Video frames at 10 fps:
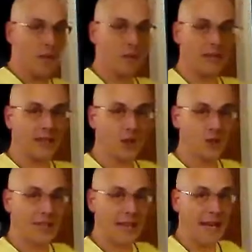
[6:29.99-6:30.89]
I'm going to take a
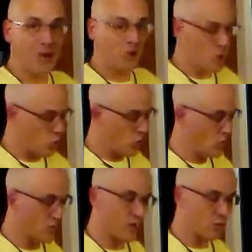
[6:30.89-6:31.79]
little
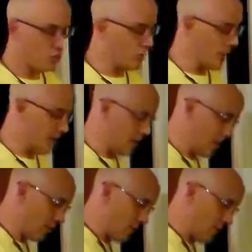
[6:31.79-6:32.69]
cilantro. This is a little dry
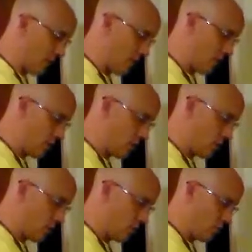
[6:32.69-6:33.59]
cilantro.
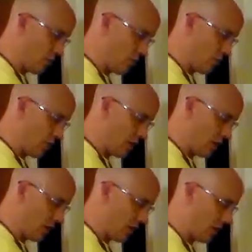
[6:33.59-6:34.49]
Not a
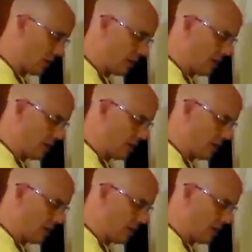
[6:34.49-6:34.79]
lot.